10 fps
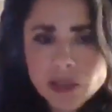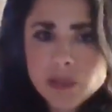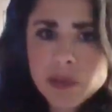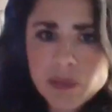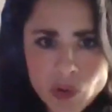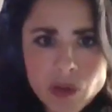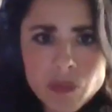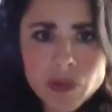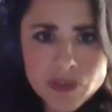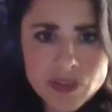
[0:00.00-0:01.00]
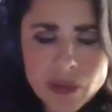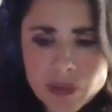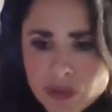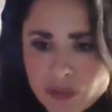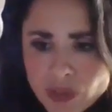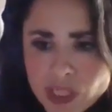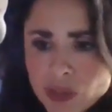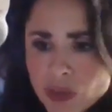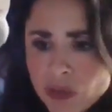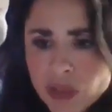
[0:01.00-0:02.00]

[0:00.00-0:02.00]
bit more once I was free to.